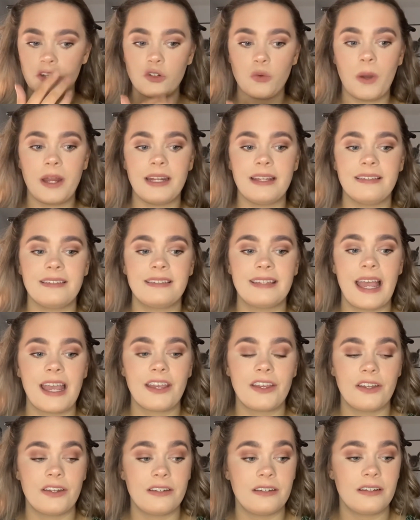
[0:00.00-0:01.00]

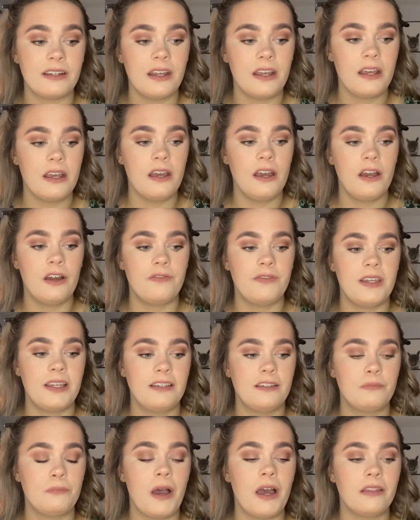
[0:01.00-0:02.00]
22nd of
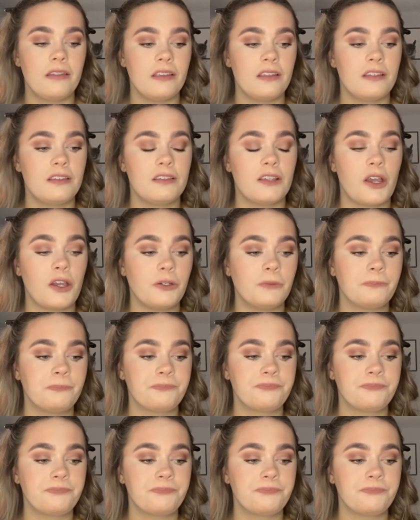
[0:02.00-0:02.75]
this month, so